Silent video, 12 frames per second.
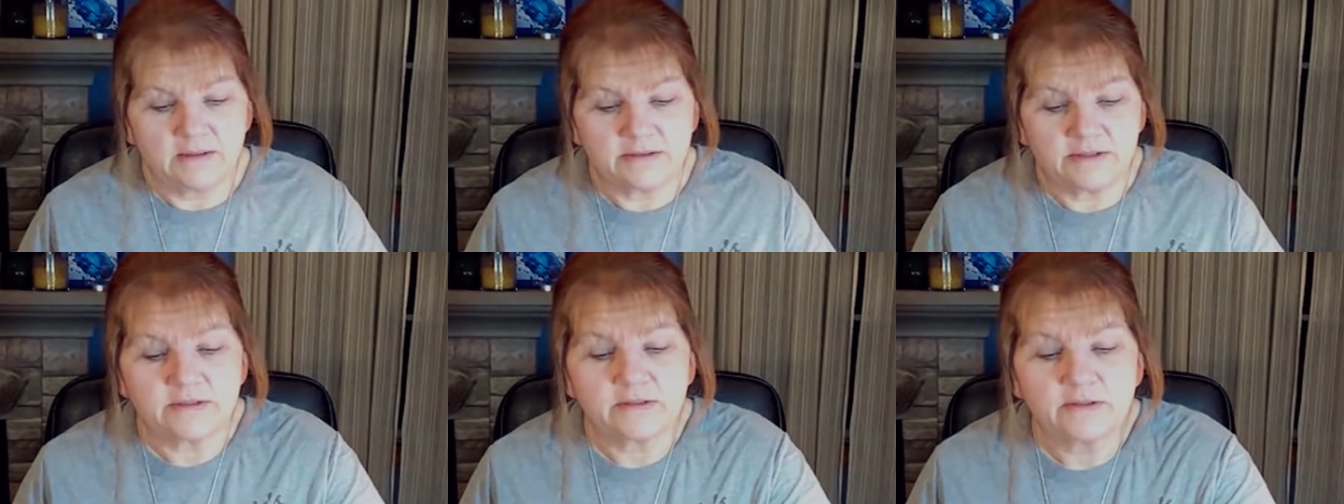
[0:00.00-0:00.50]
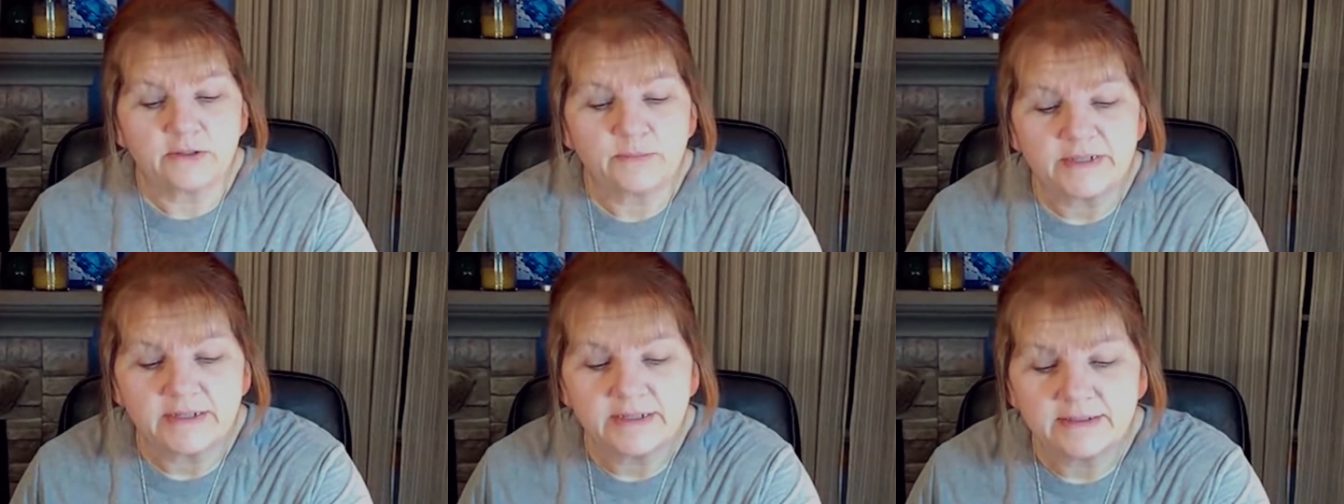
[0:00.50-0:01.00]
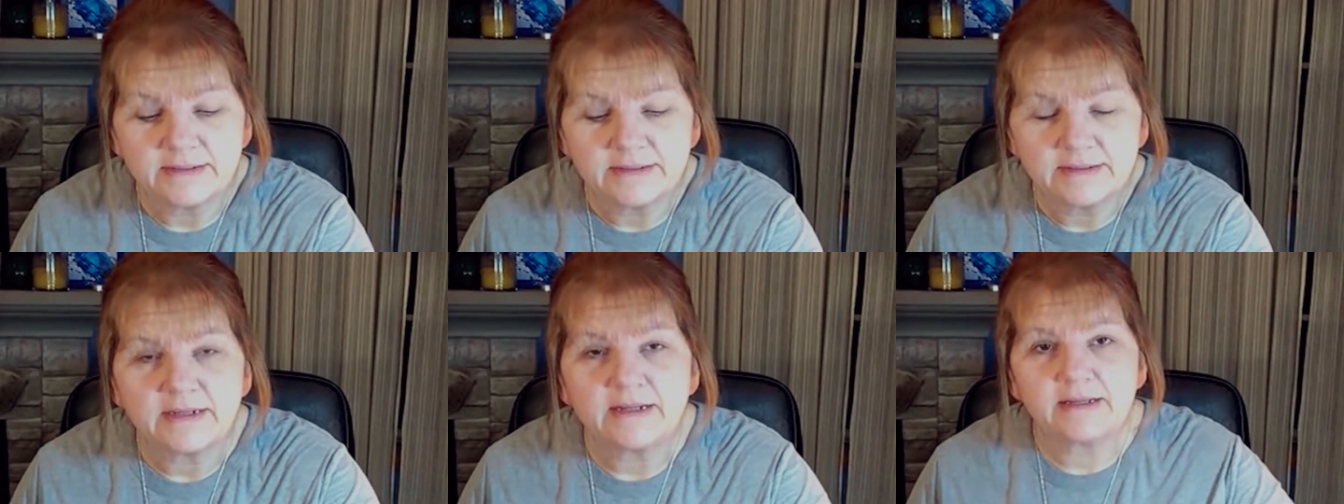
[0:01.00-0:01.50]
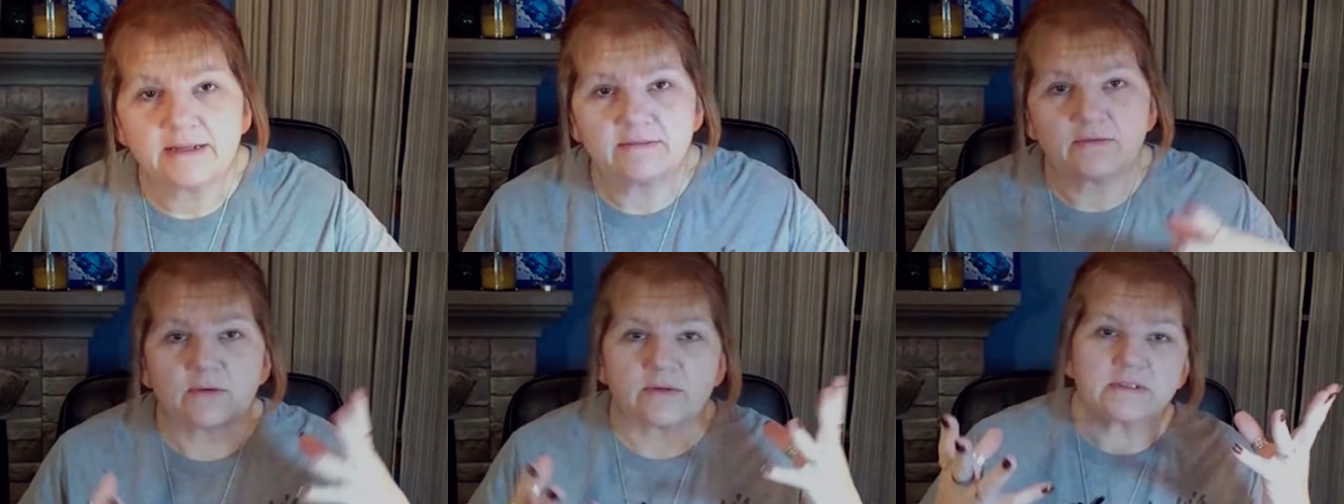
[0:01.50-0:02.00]
Just a little bit on, and then
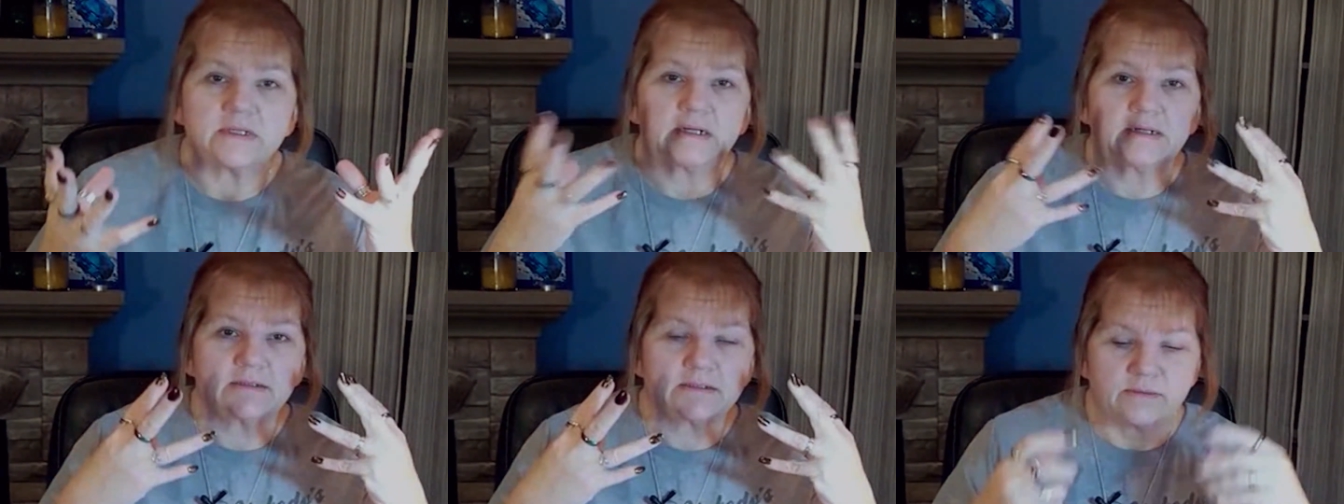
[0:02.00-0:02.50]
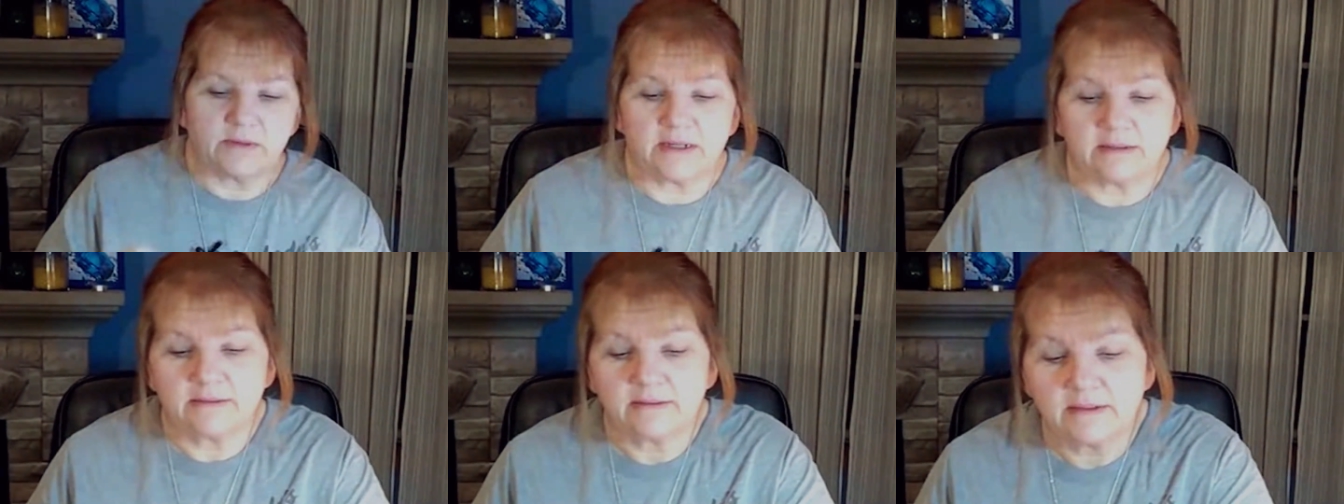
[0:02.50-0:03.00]
of course let it soak in.